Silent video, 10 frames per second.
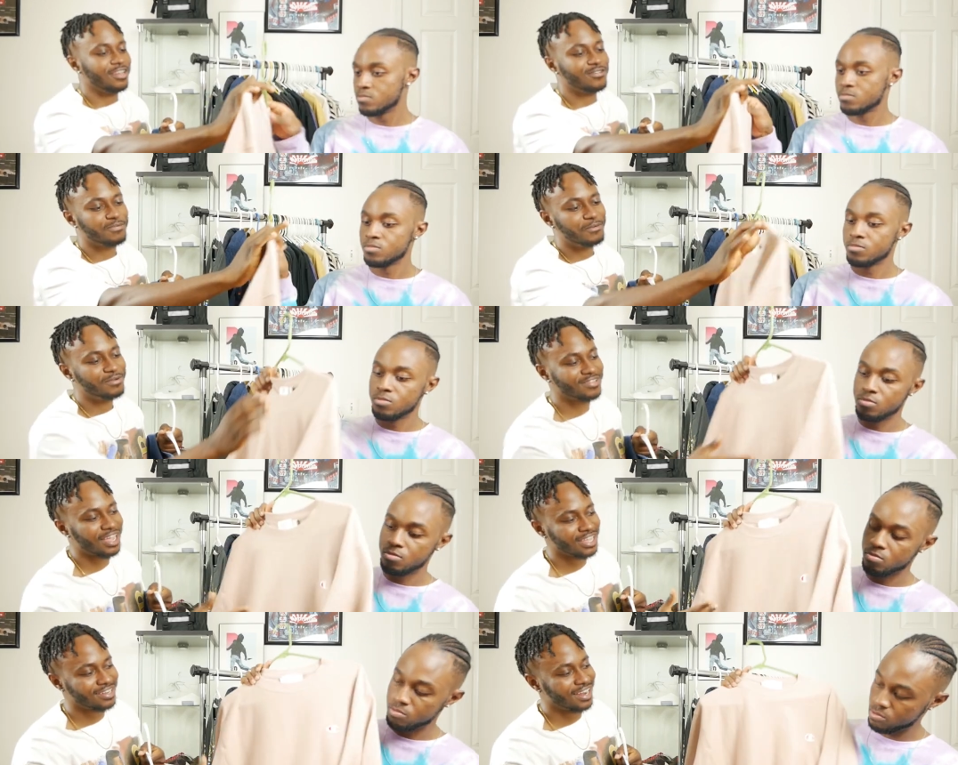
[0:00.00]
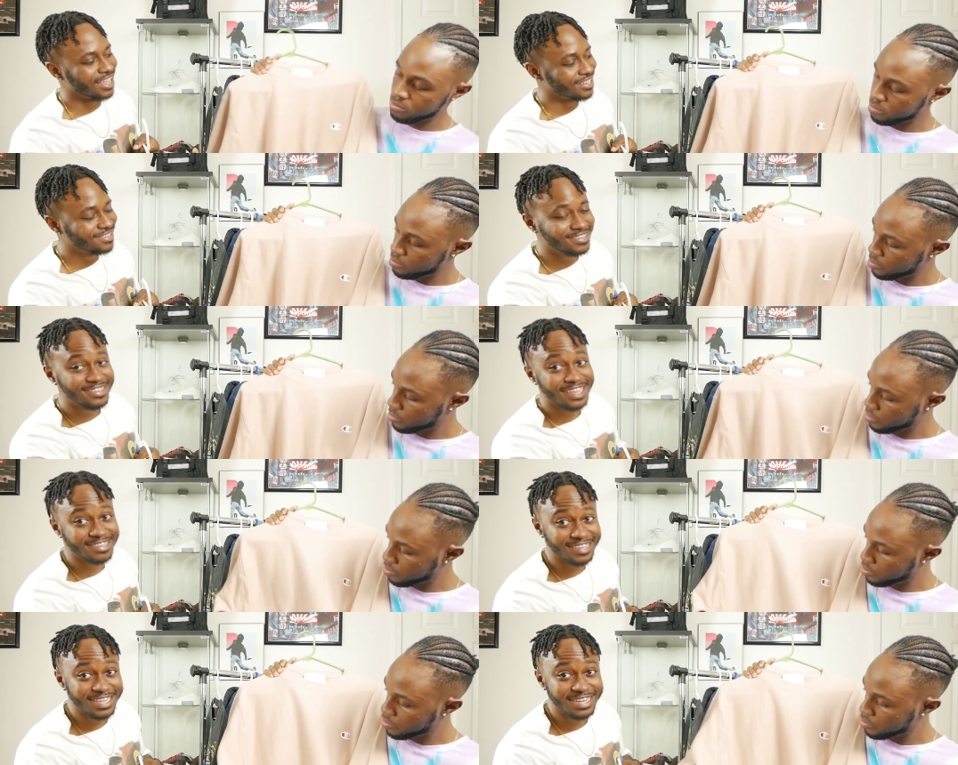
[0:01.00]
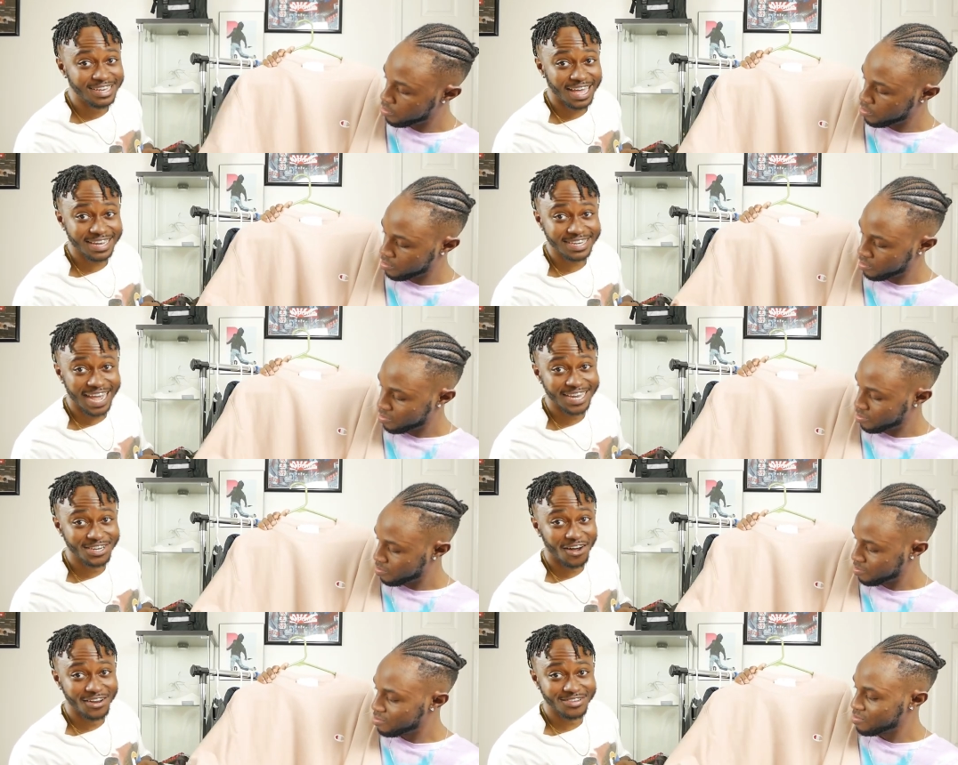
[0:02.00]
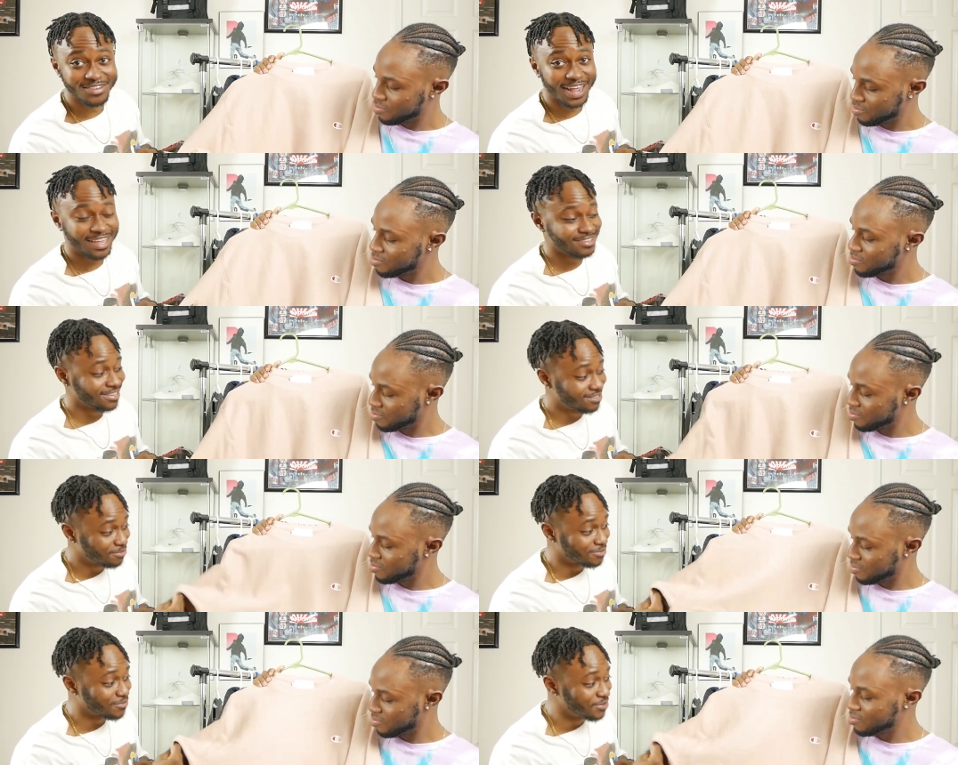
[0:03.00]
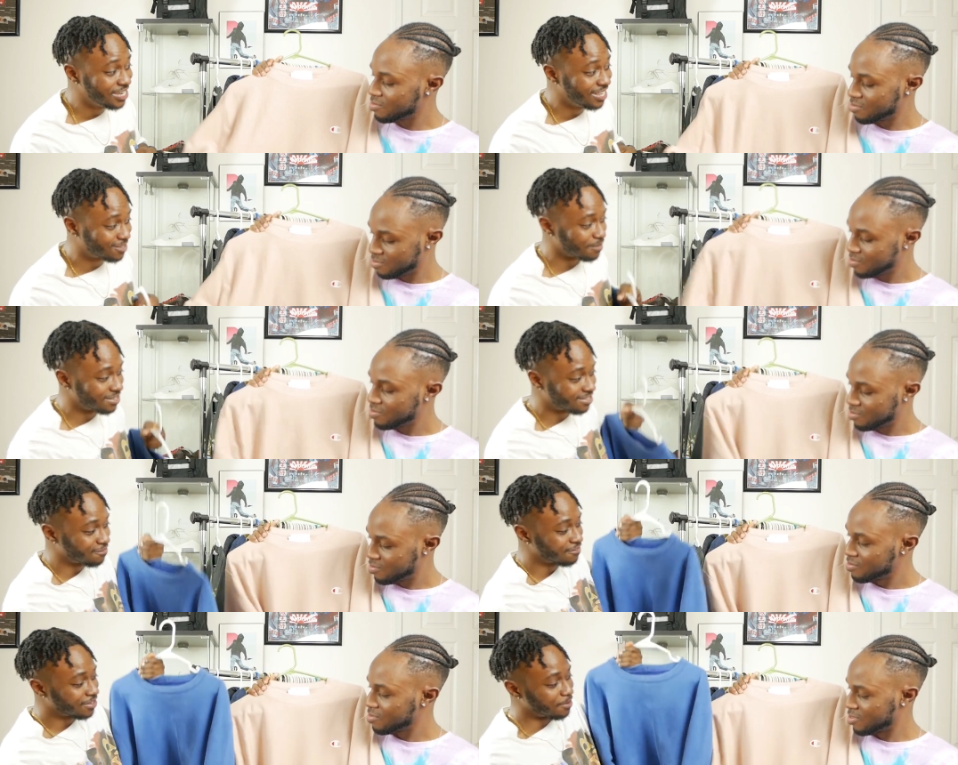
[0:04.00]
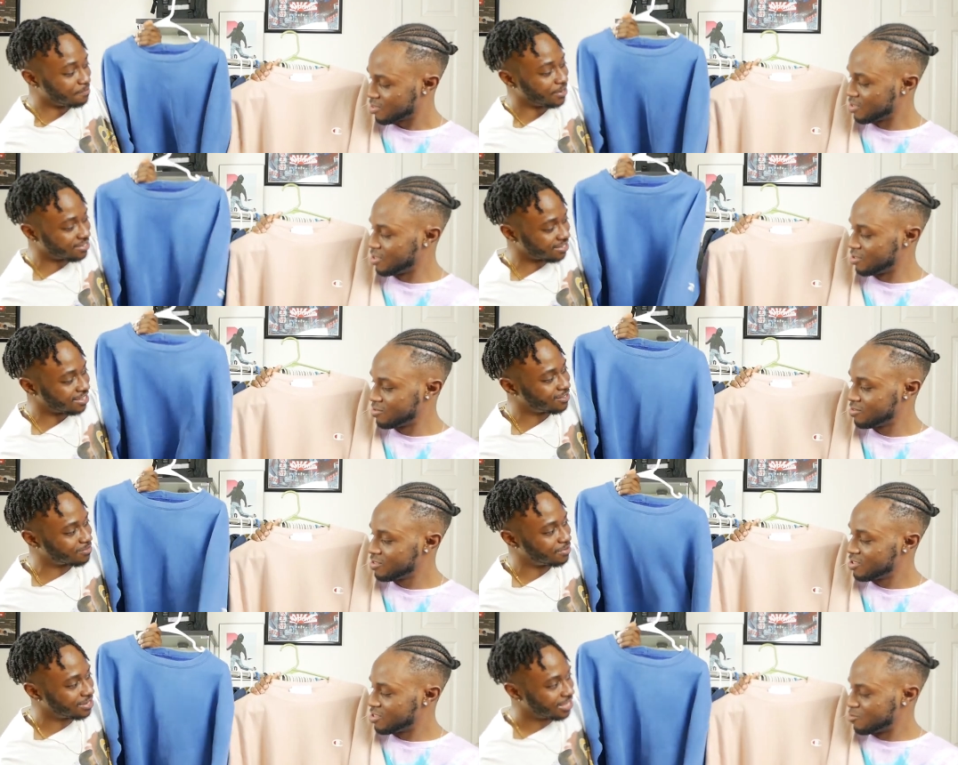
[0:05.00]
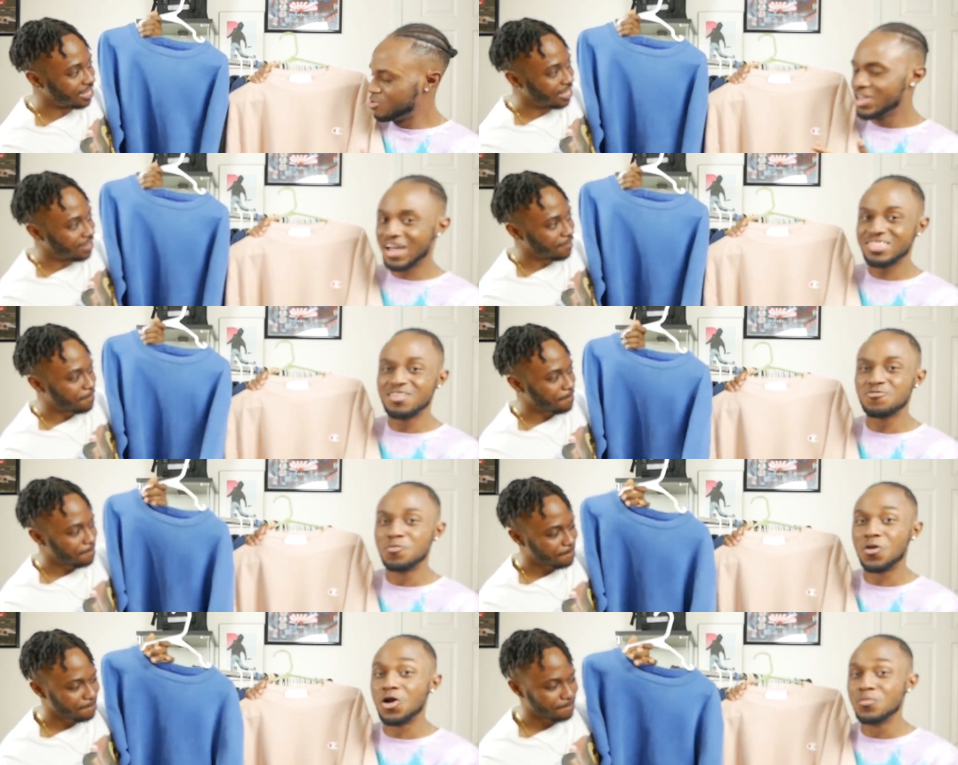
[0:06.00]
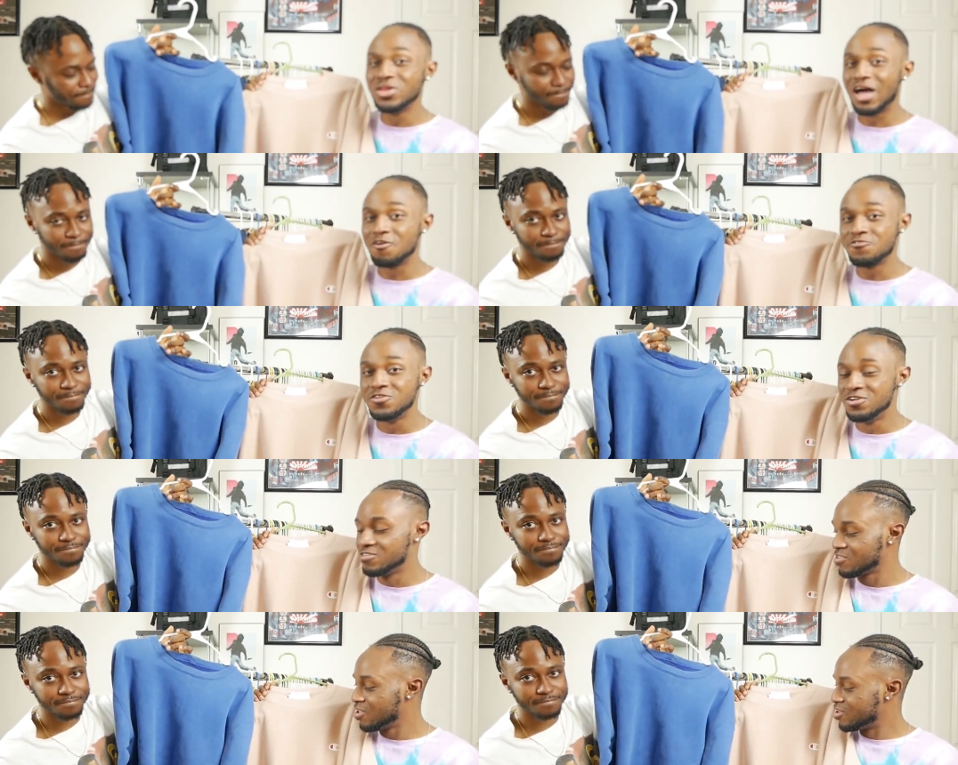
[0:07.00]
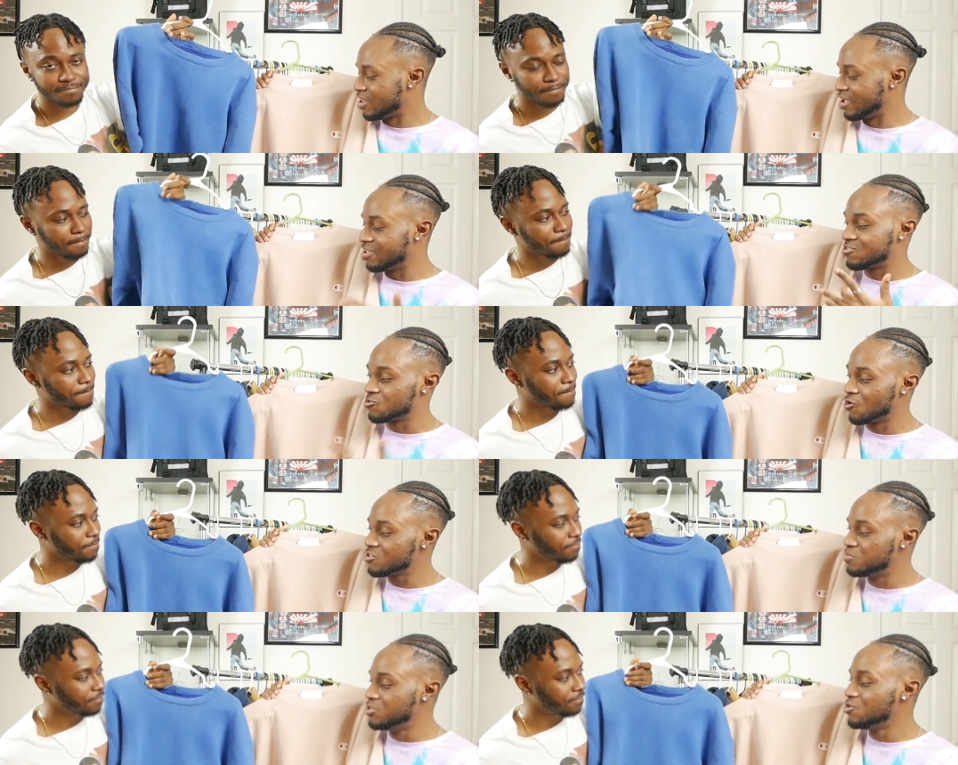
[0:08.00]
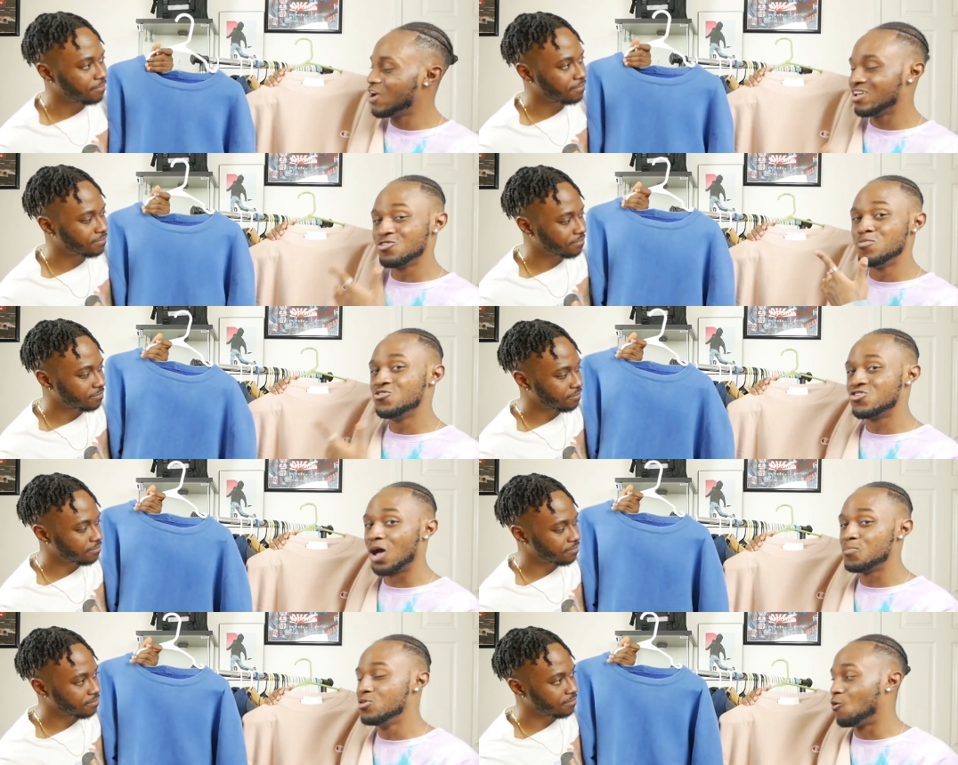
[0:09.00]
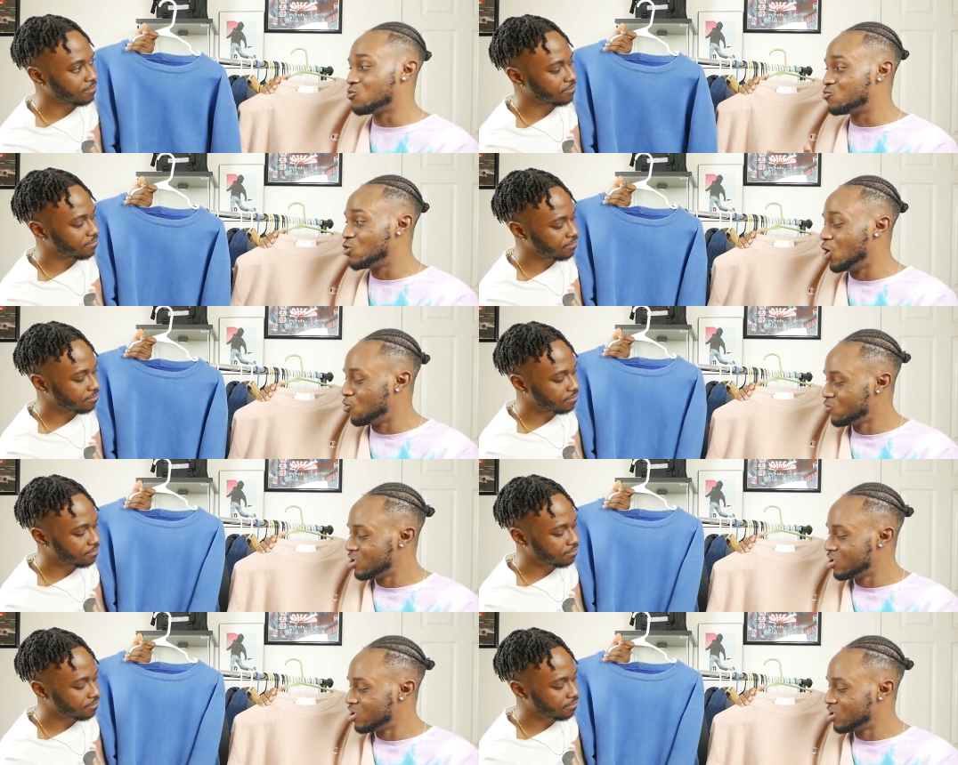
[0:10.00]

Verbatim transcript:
Speaker 1: This one was like like sixty, like nine dollars, guys. This was really expensive
Speaker 2: compared yeah. to this one. We got this from Urban Outfitters. Like, trust me, you guys should be shopping on Grill